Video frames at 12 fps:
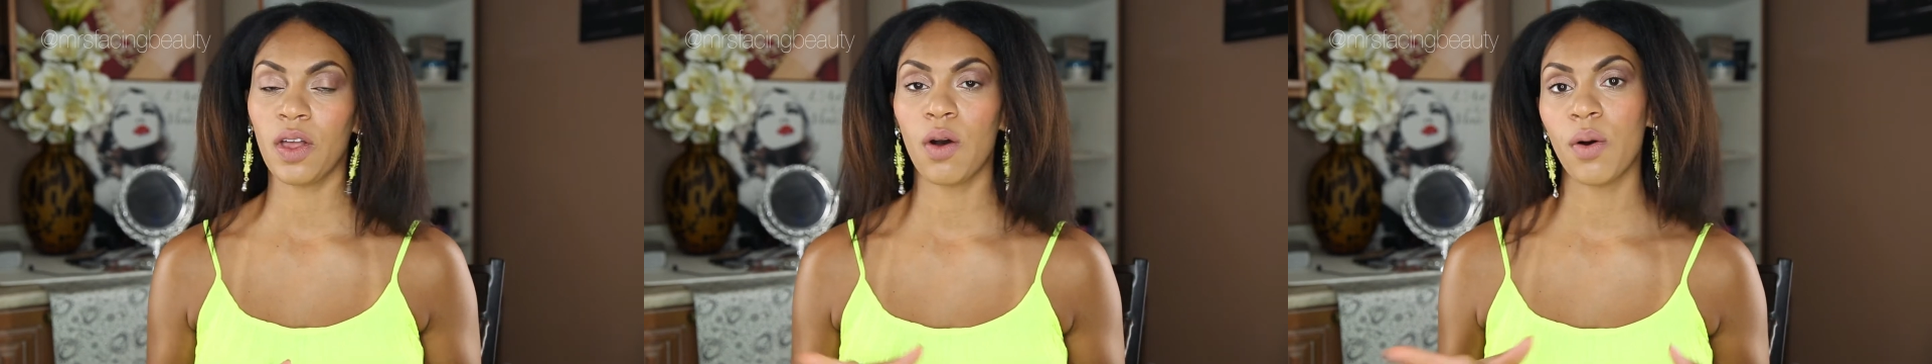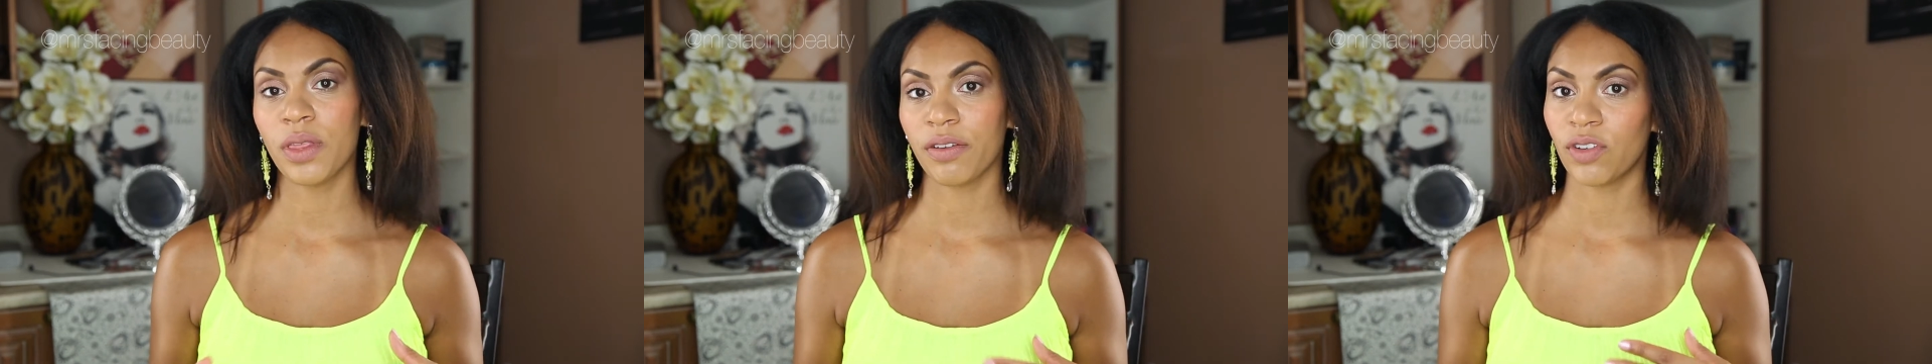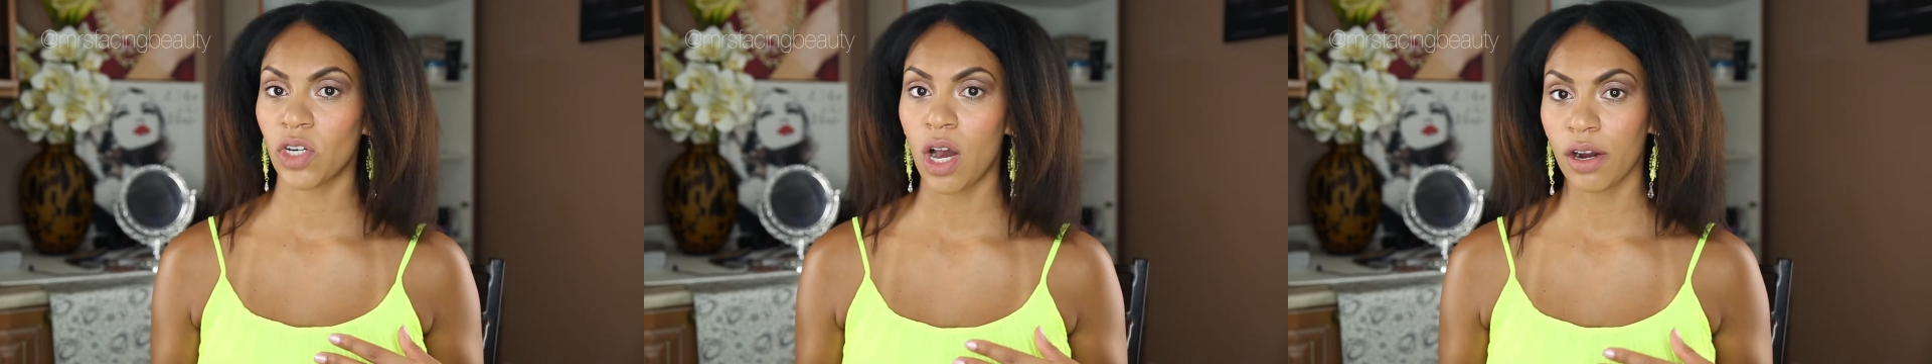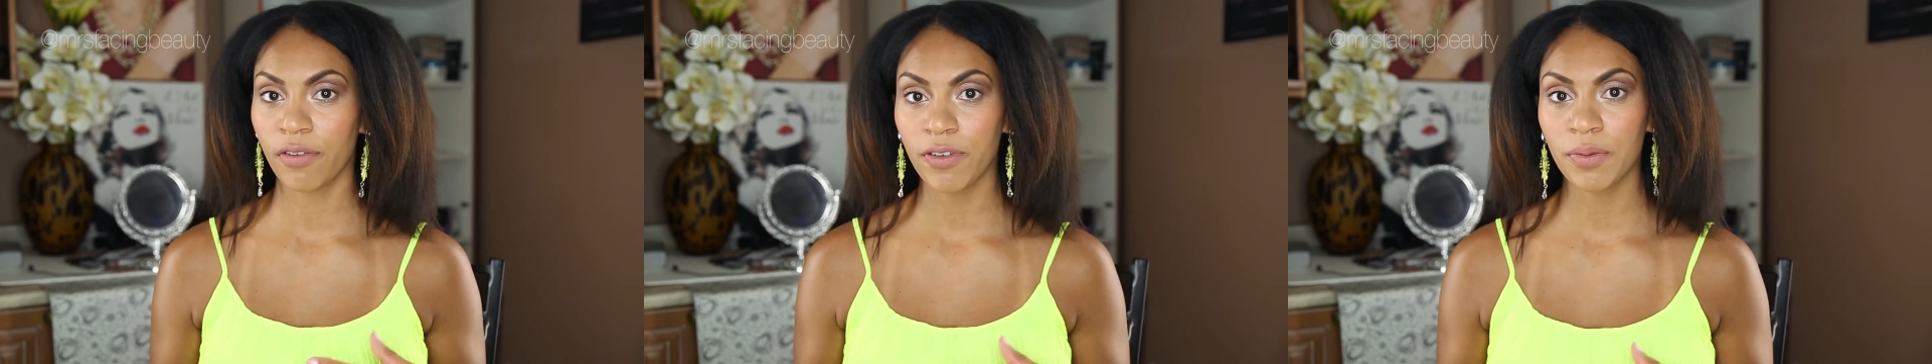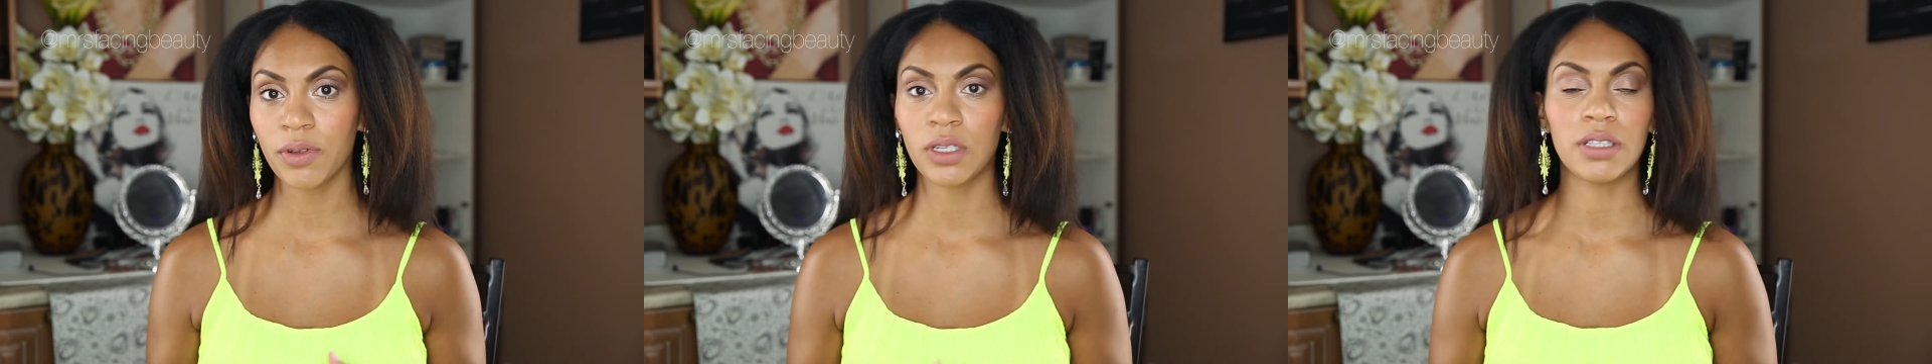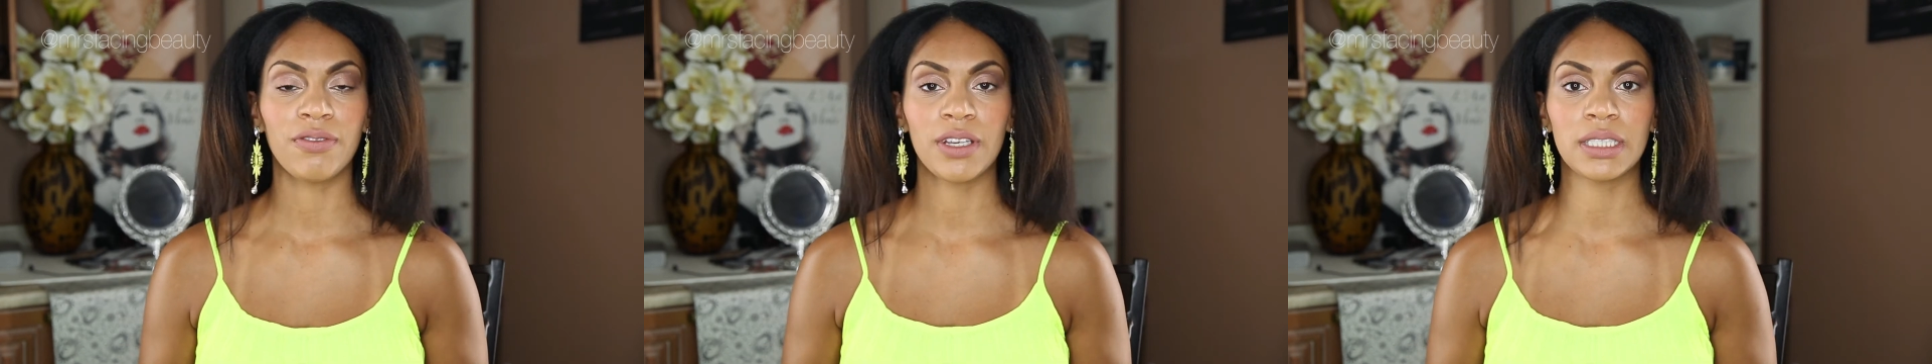the photographer will
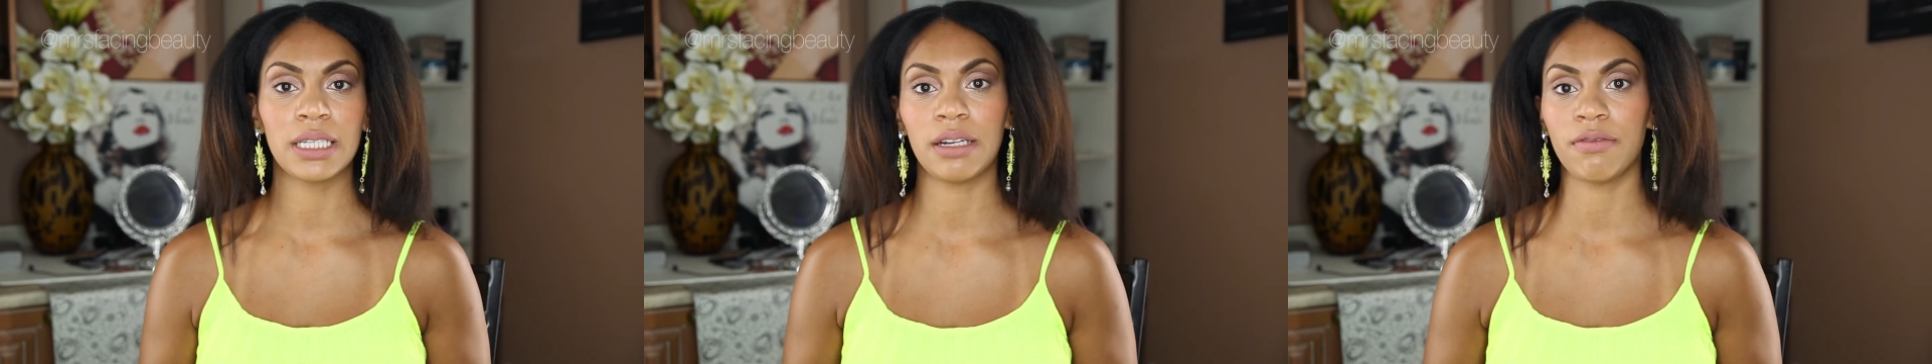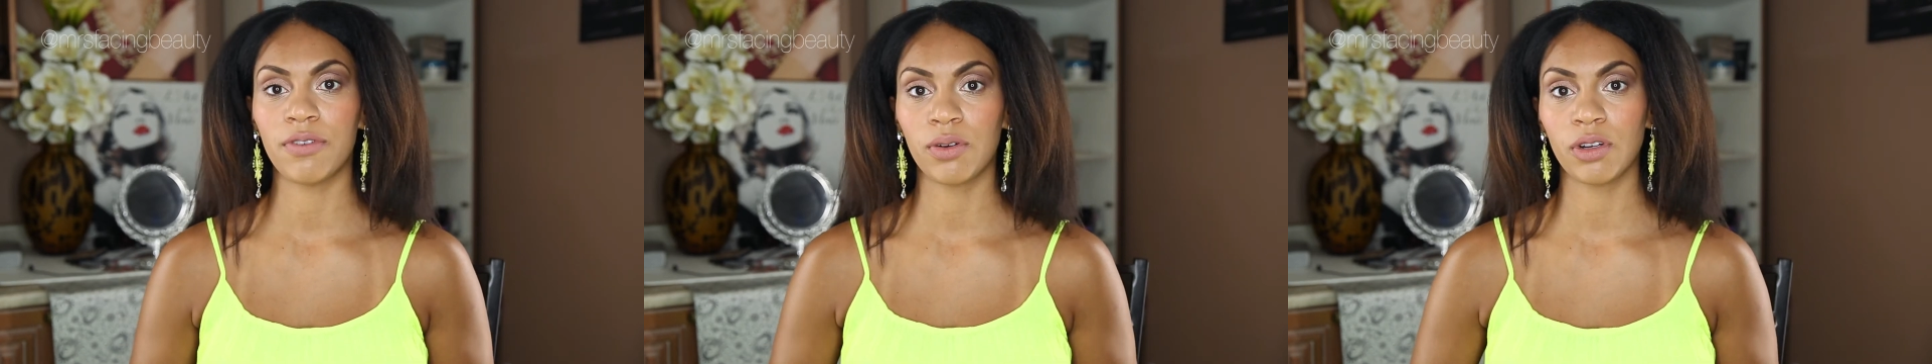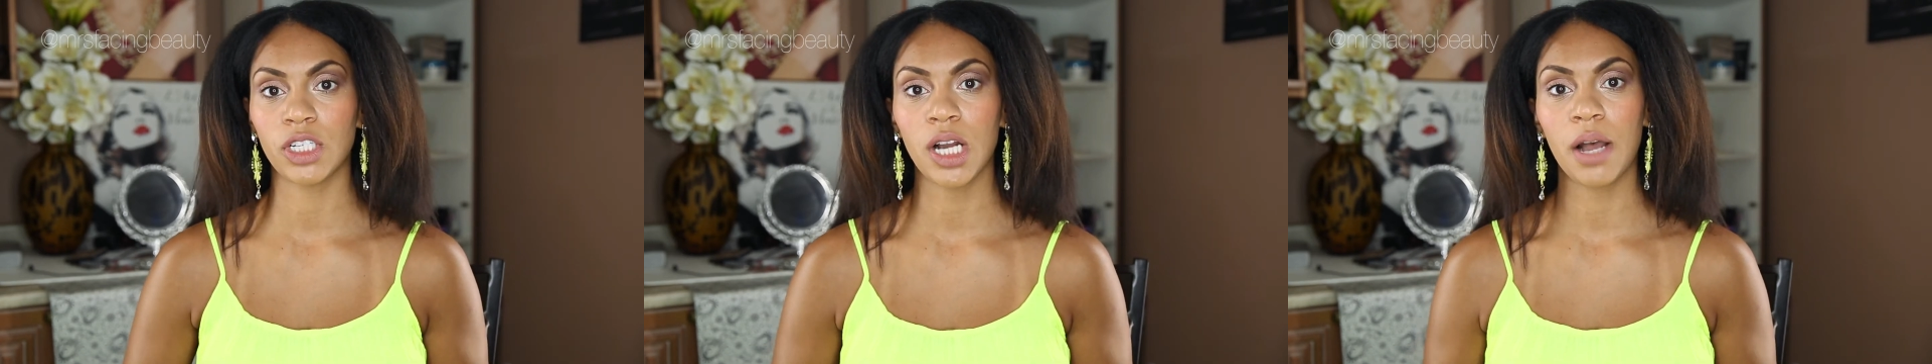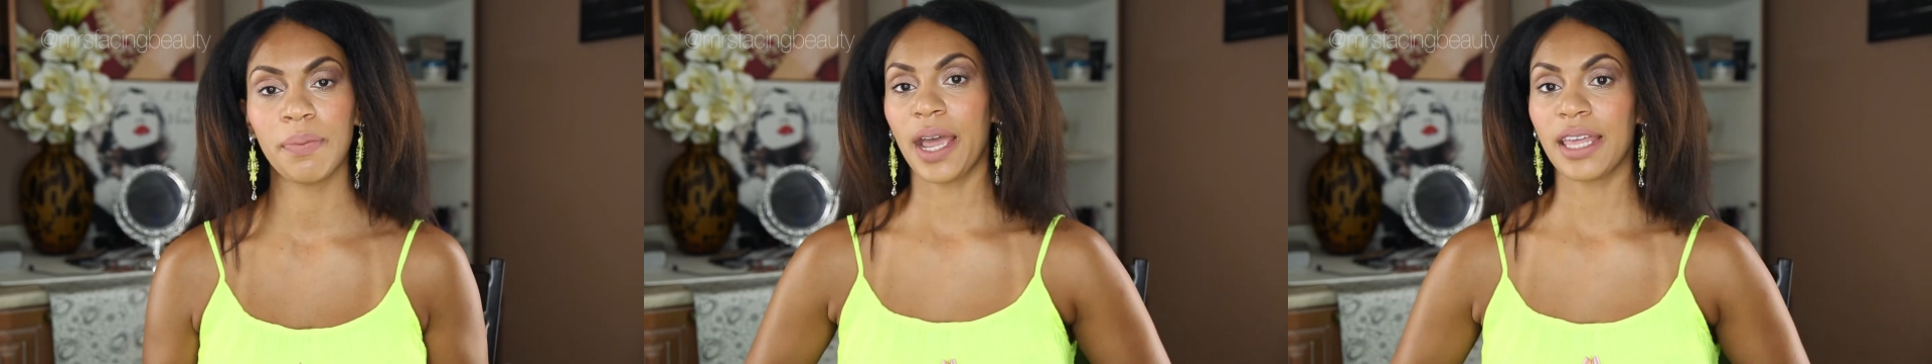just fix it in Photoshop.